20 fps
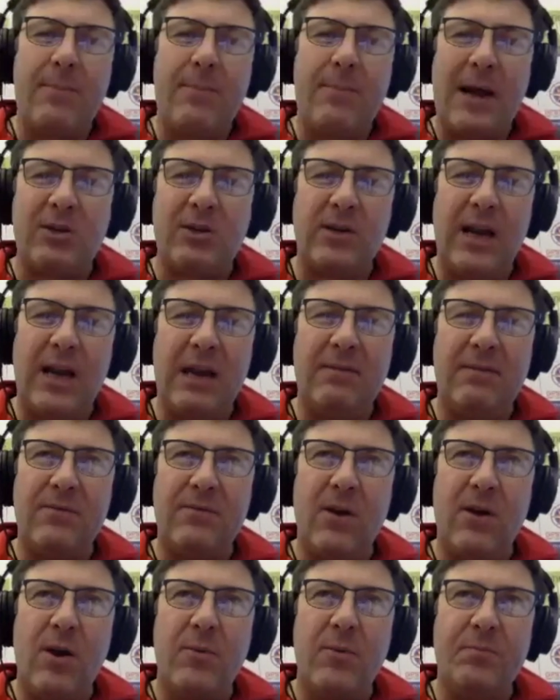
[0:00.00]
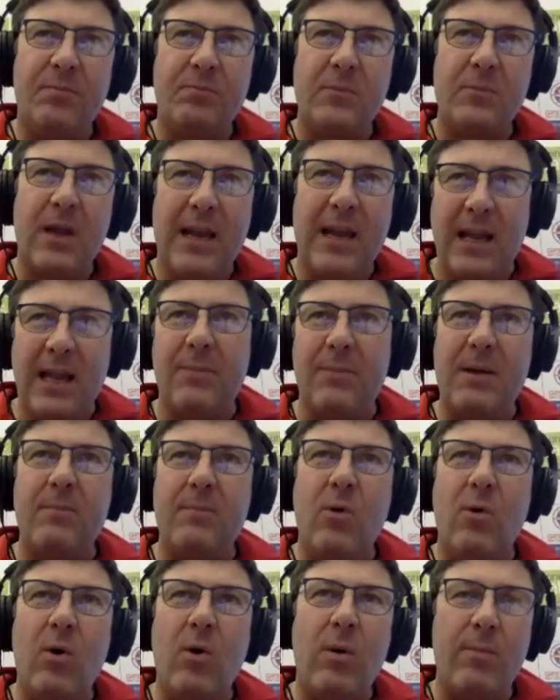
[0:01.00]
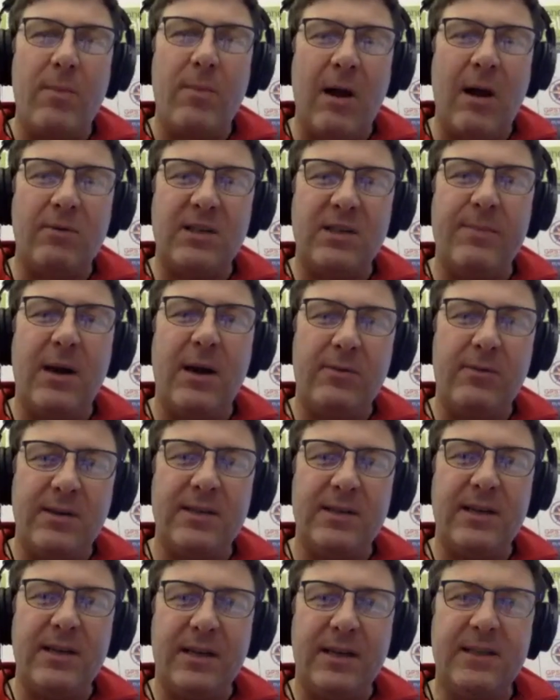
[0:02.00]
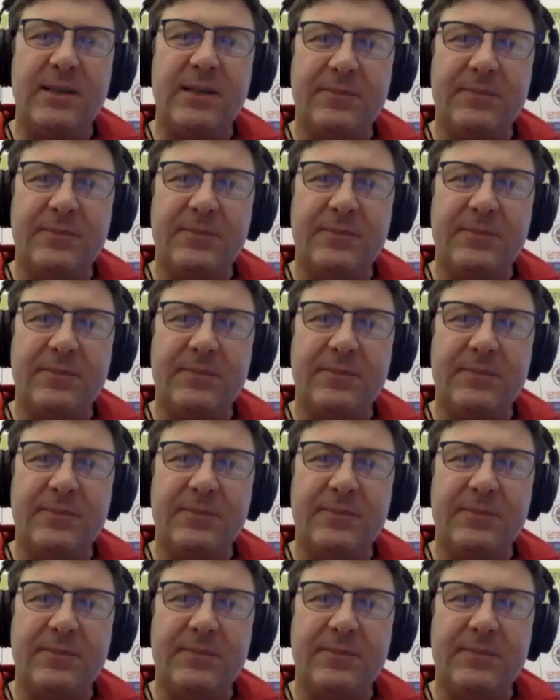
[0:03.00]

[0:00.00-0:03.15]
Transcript: battery life a little bit more when we're out and about, isn't it?